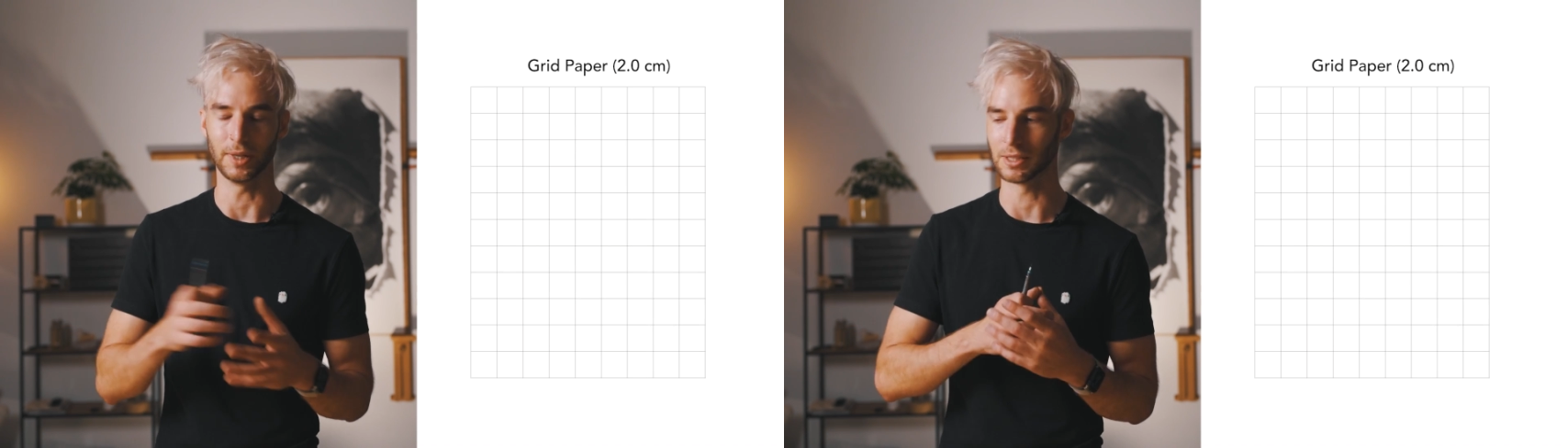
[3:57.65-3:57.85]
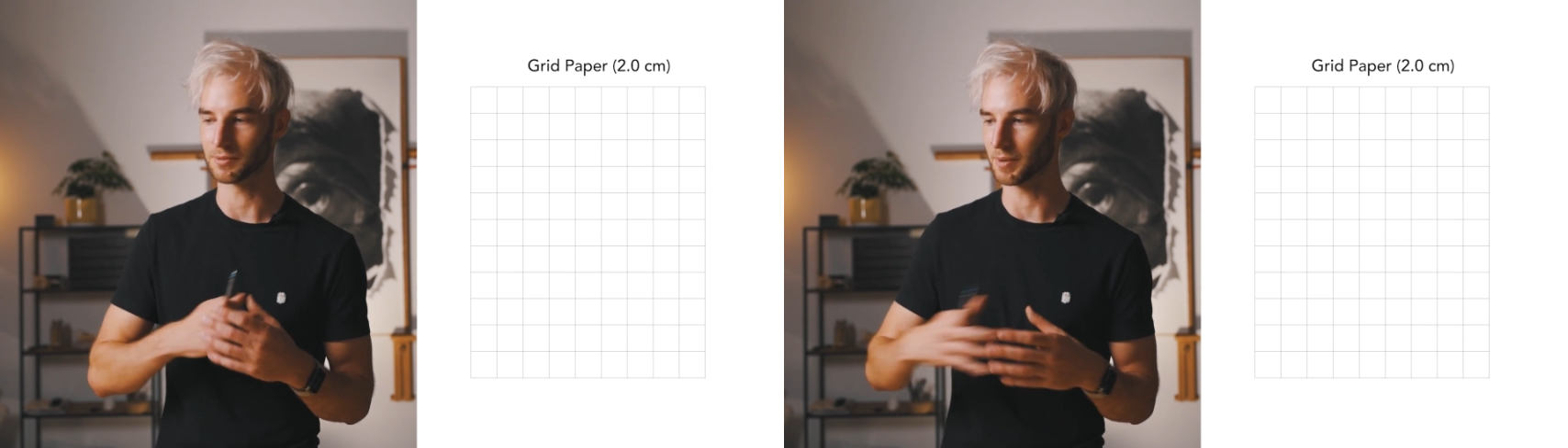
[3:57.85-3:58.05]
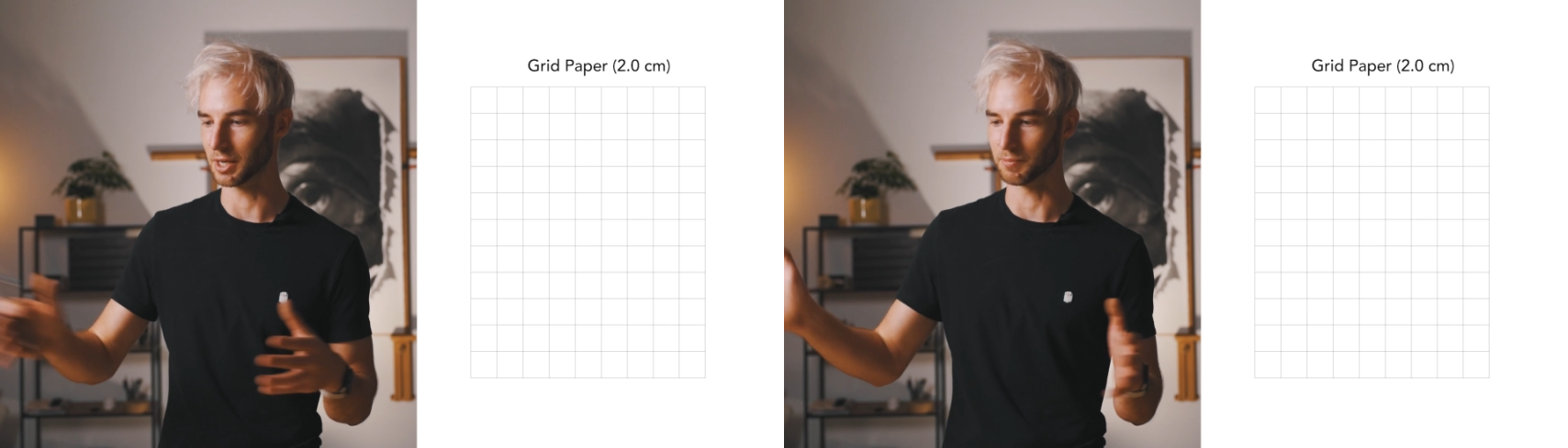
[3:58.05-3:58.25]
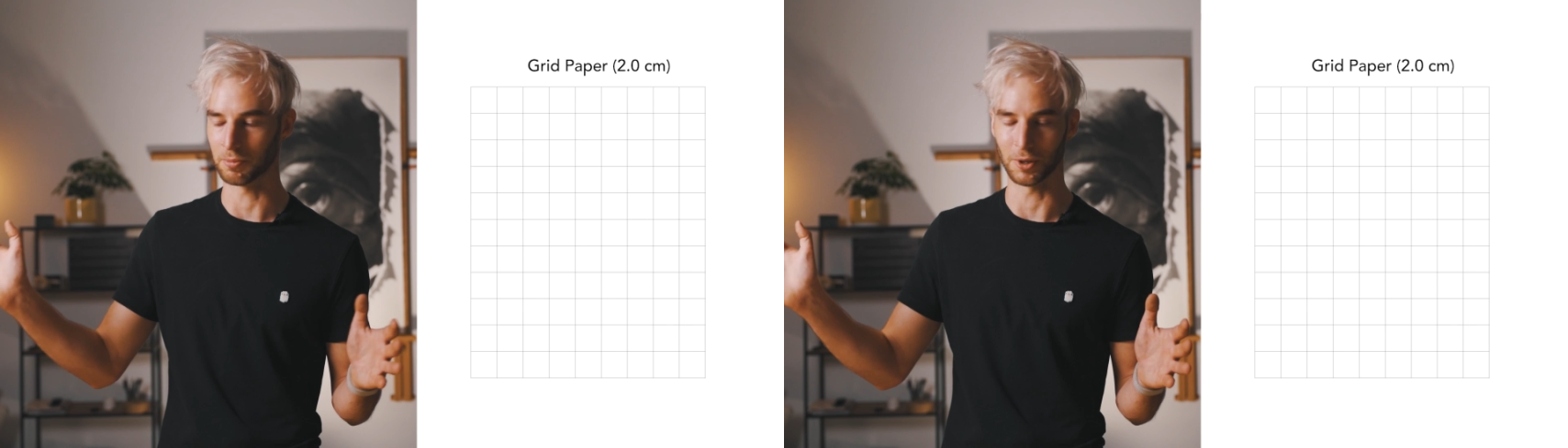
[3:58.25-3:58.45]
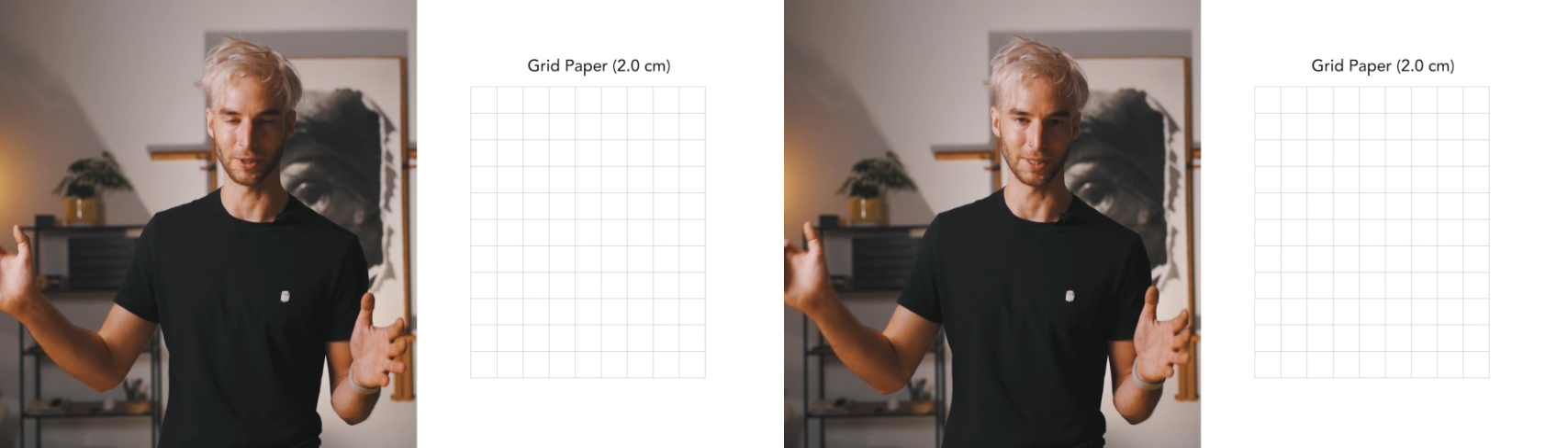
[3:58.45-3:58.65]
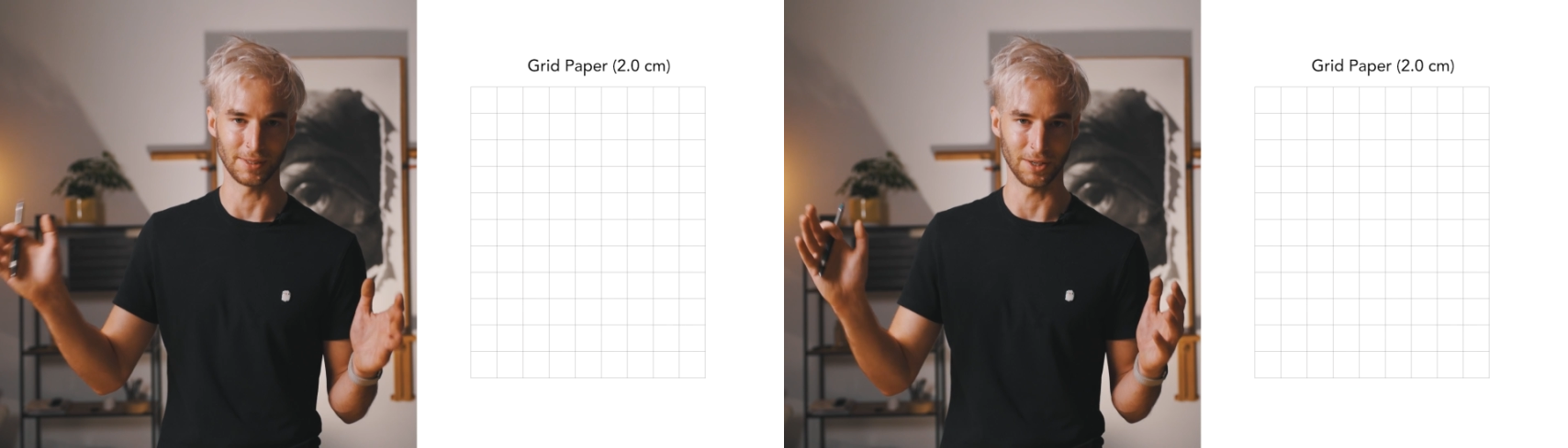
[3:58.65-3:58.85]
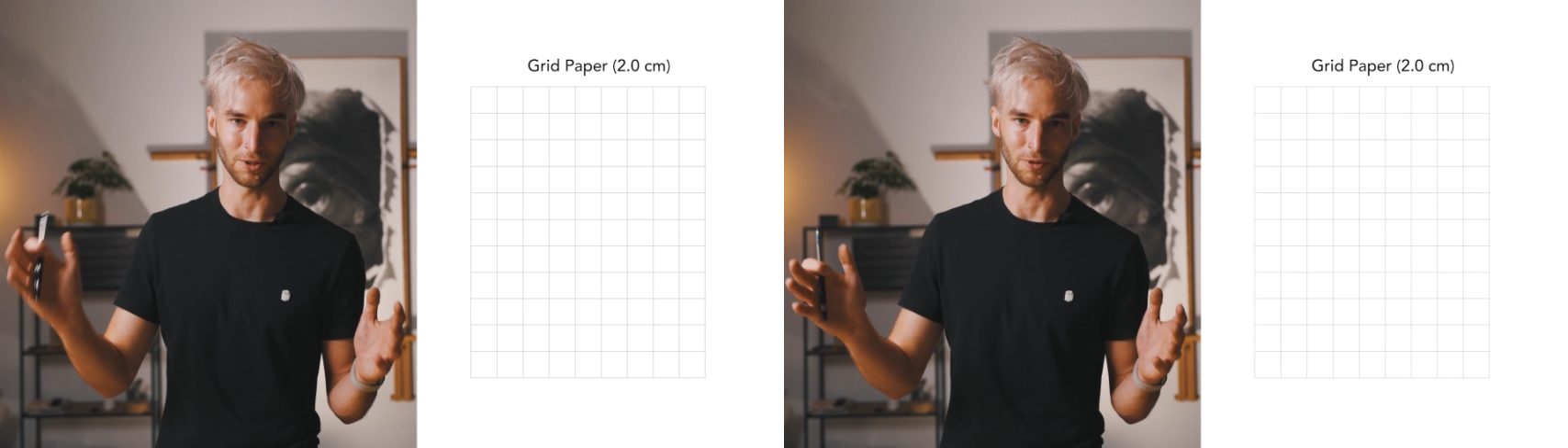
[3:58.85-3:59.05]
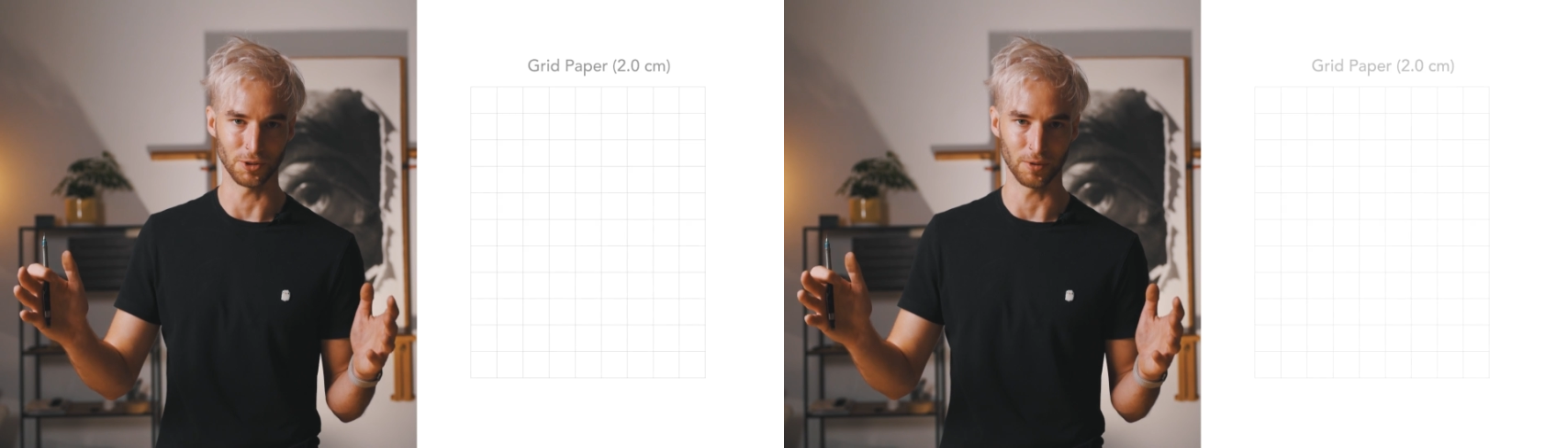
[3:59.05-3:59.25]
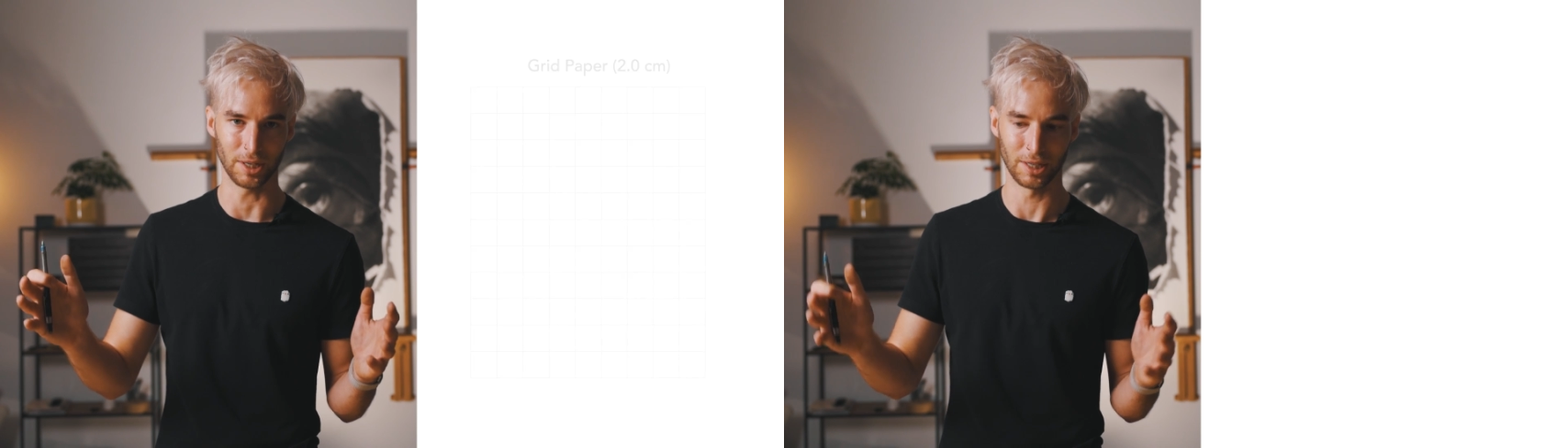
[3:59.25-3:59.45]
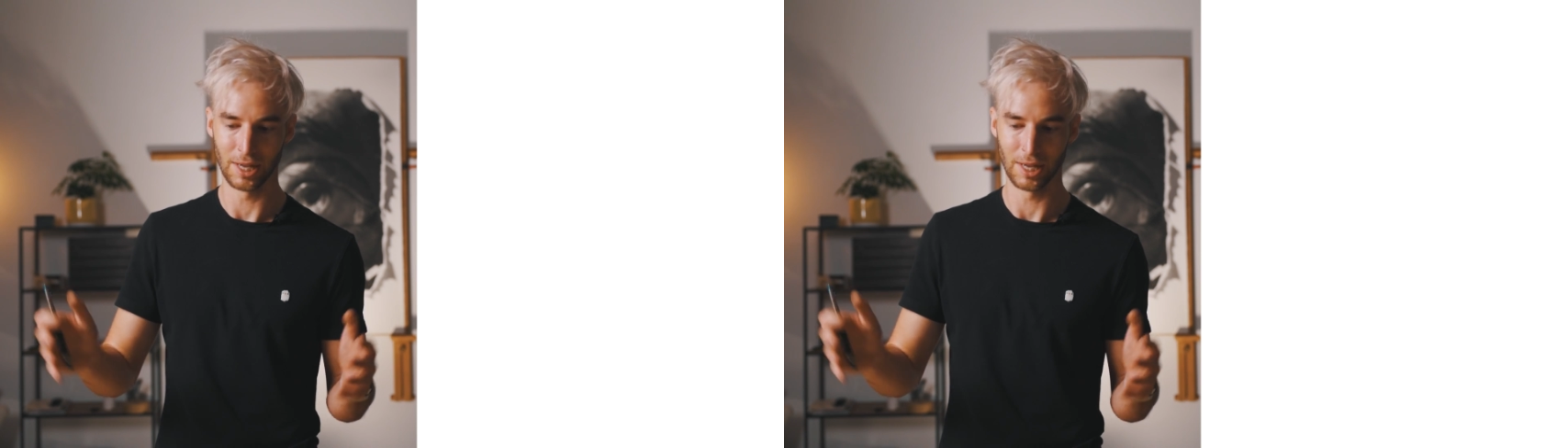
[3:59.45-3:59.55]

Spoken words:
and sped up my process in a huge way,